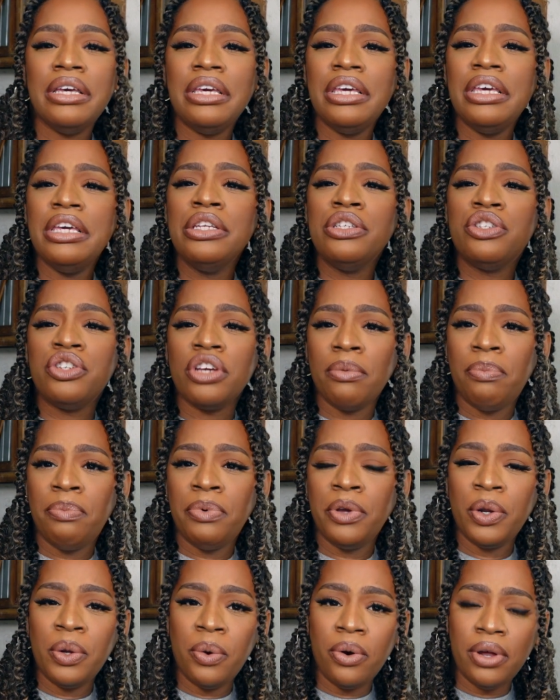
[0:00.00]

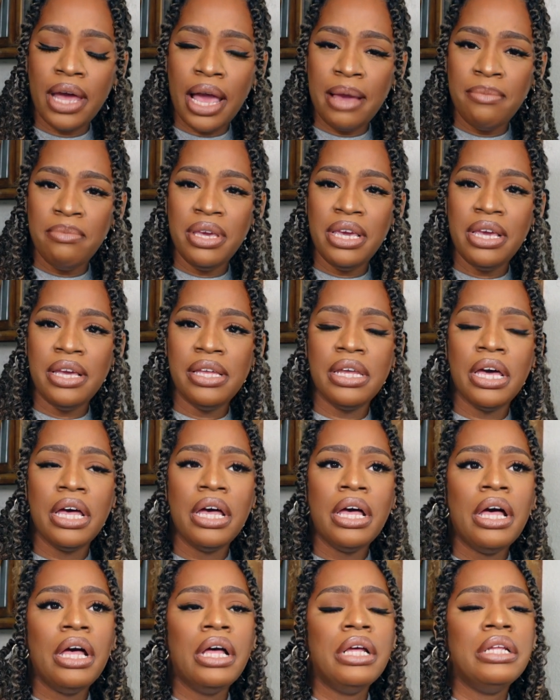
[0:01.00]
Egypt, you know what I mean?
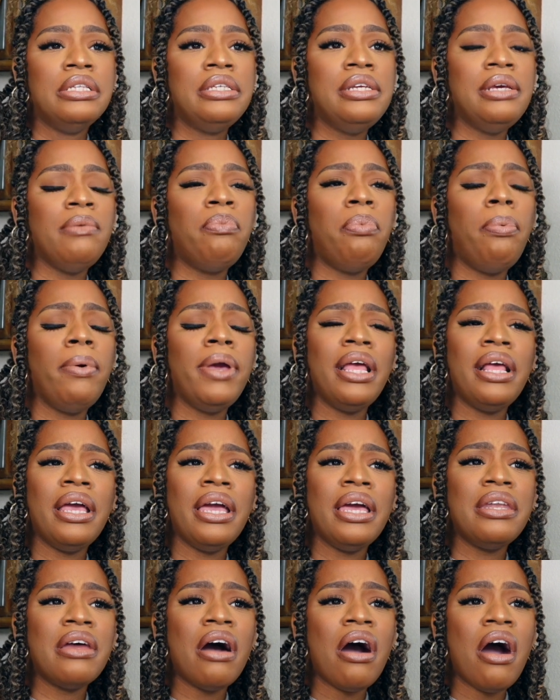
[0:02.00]
the
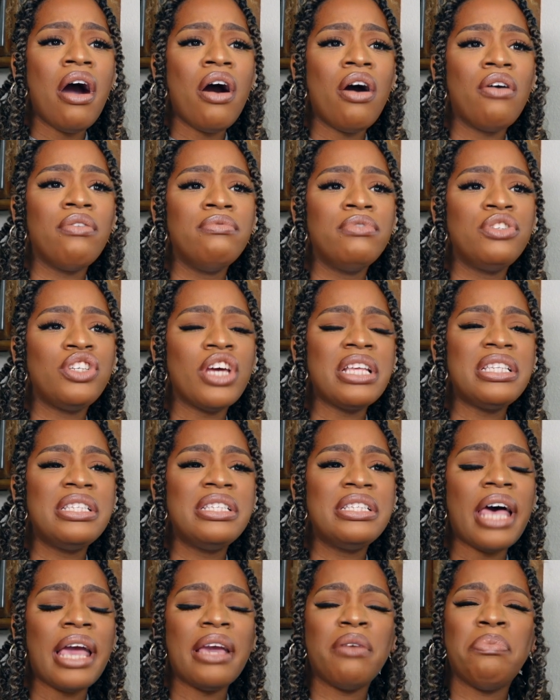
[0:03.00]
pain of
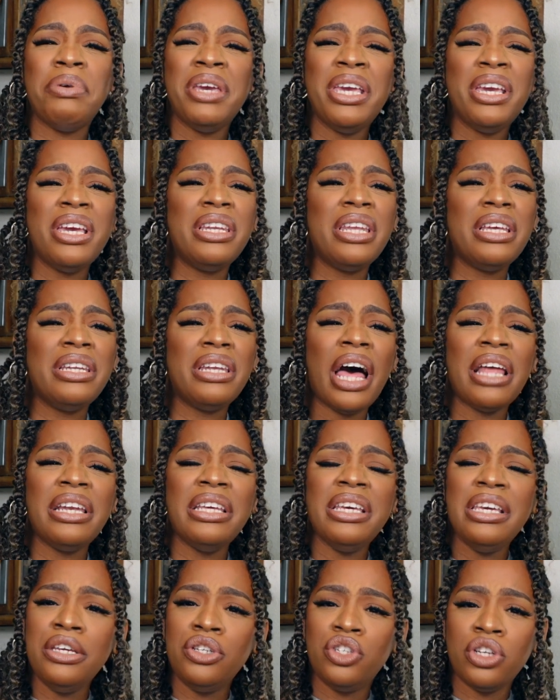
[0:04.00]
just like being in
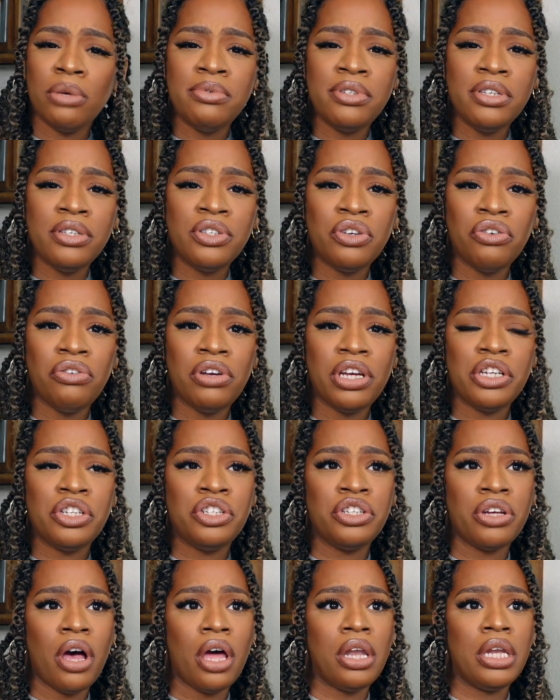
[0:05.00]
that Egypt
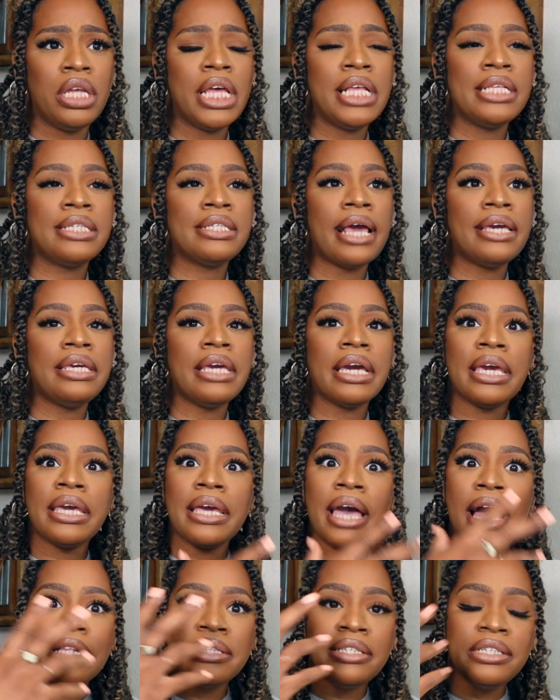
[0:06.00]
situation. It's like you
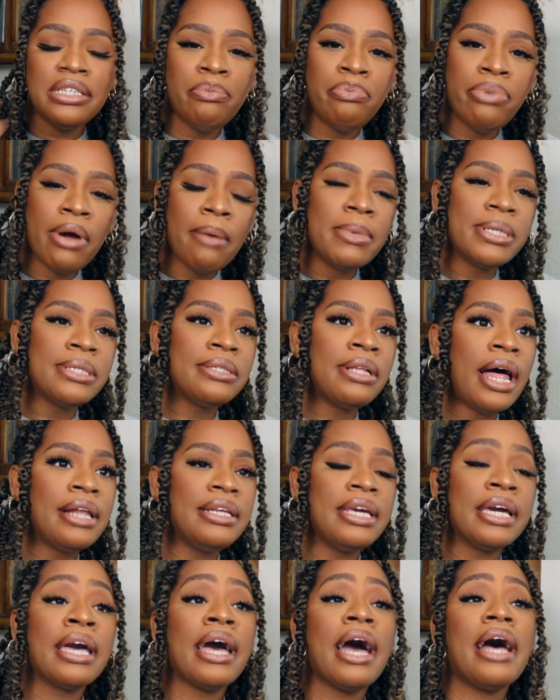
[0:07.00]
can't see the promised
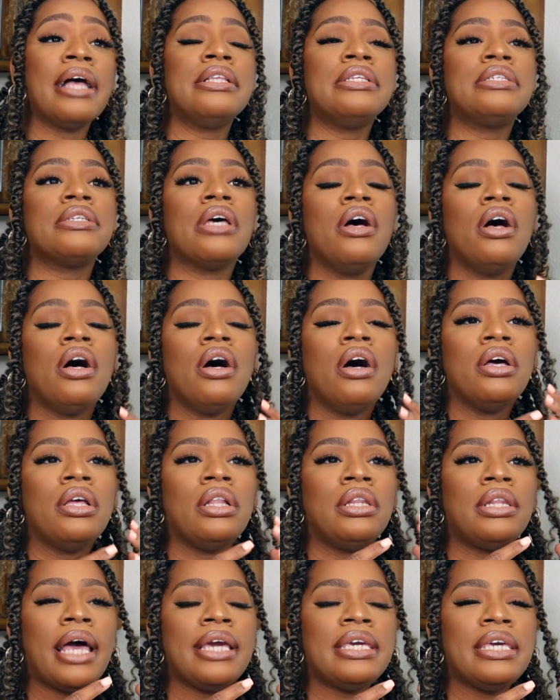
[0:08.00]
land, you can't
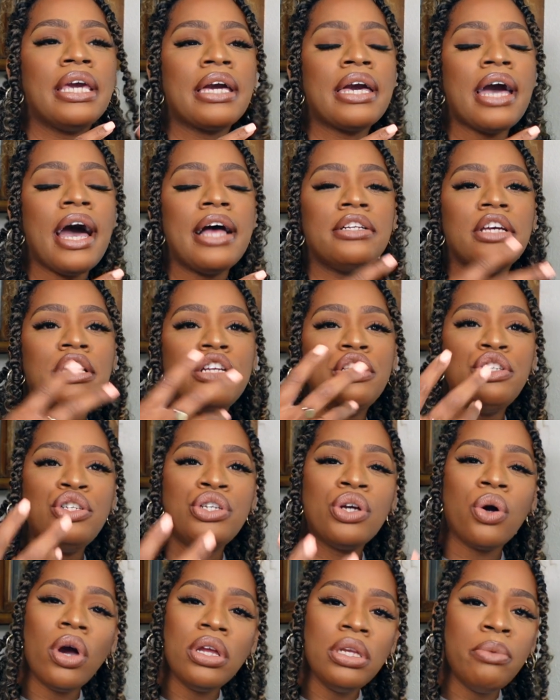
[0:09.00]

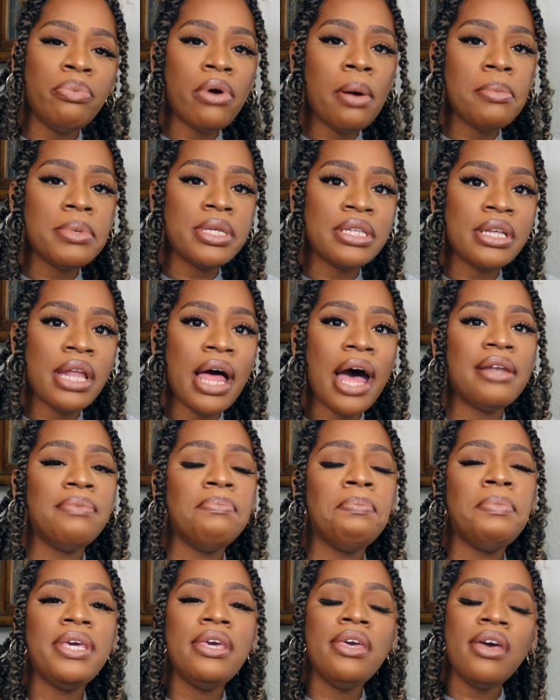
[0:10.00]
enjoy the promised land
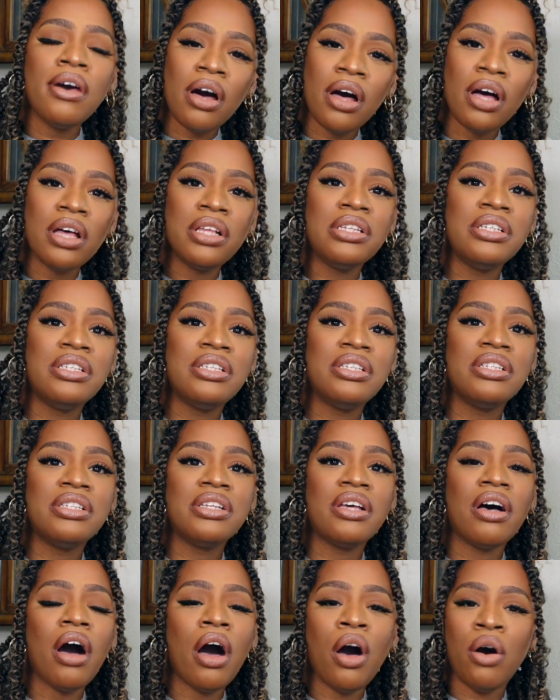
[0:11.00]

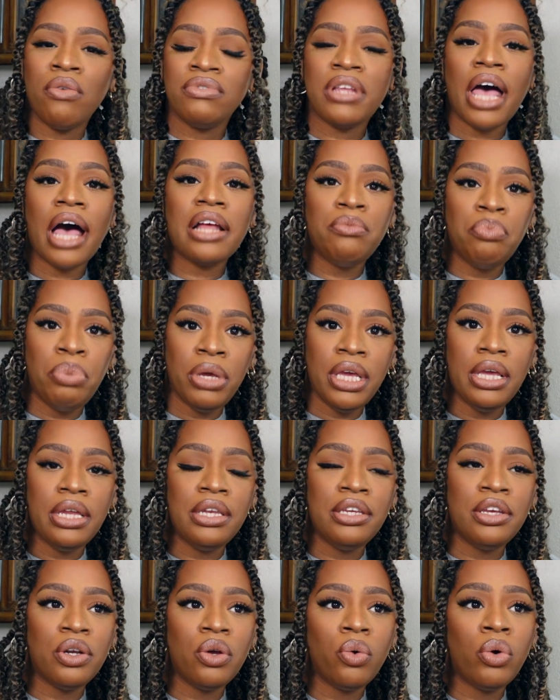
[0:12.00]
because of that
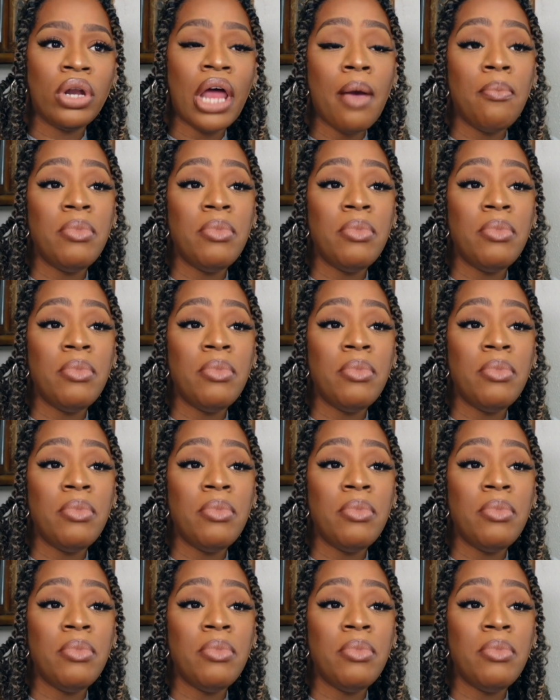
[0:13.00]
pain, you know what I